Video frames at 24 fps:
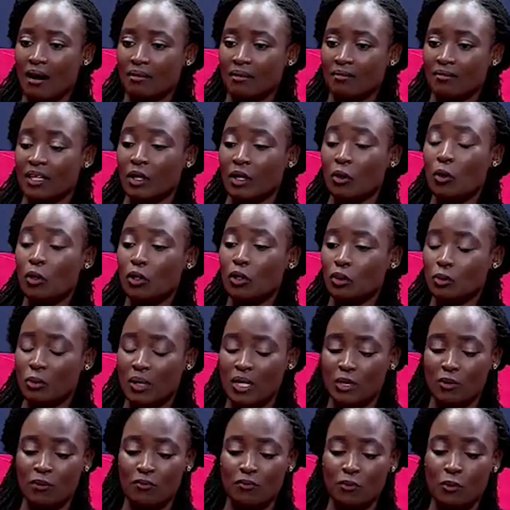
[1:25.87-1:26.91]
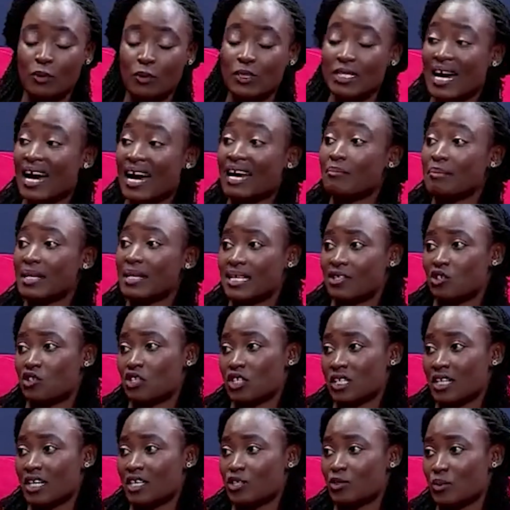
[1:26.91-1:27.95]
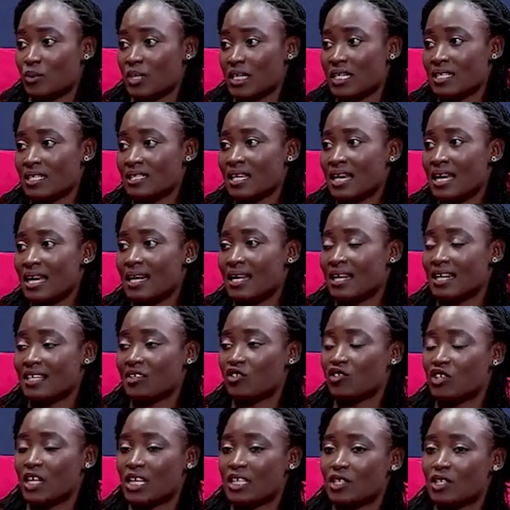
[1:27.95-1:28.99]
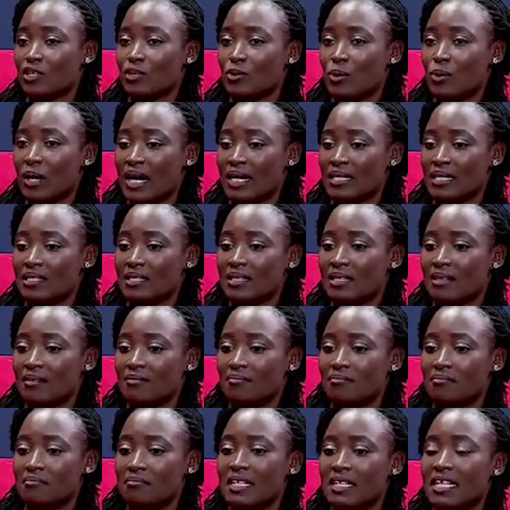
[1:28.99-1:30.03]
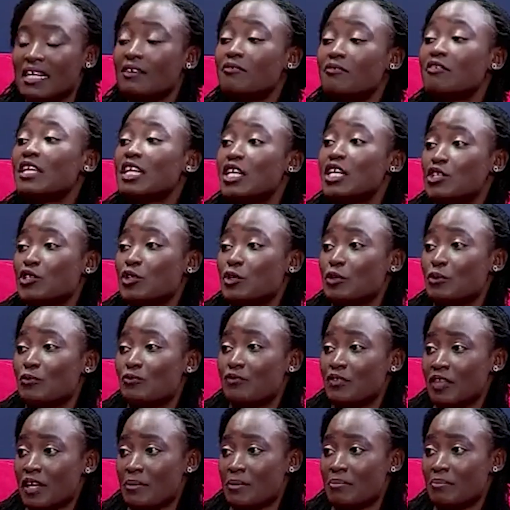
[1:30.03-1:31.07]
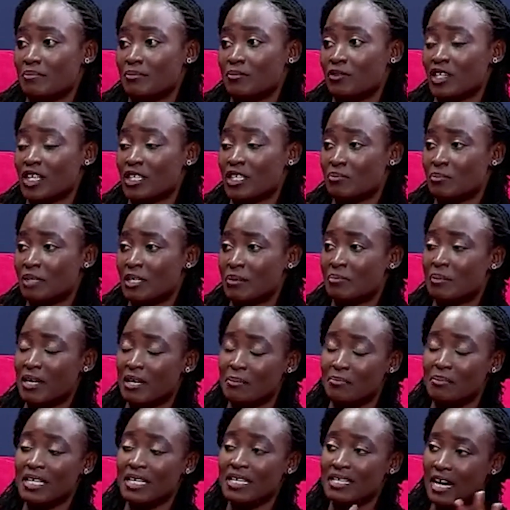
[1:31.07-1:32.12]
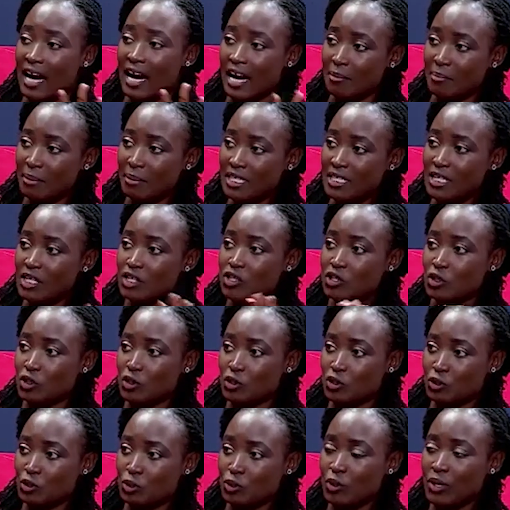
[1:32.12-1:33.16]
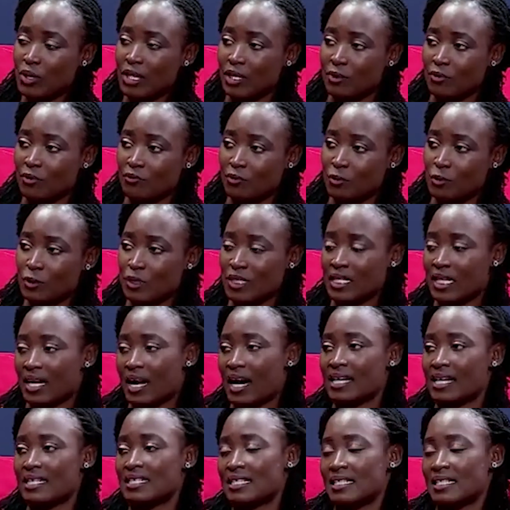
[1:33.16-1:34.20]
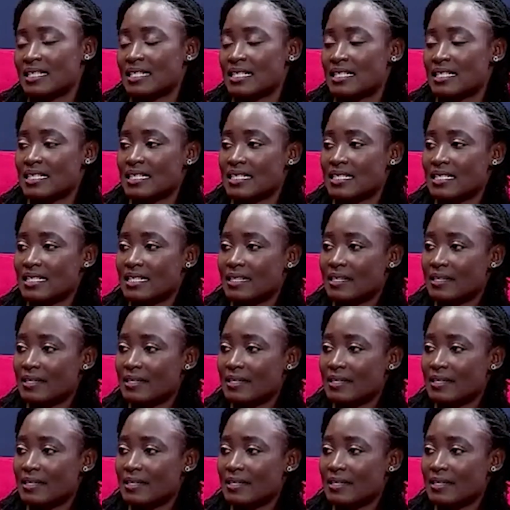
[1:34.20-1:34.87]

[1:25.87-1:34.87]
the cold weather, of course, can be a trigger to this, let us just look at the definition of them, just bit by bit: hypertension, stroke, and of course the heart diseases.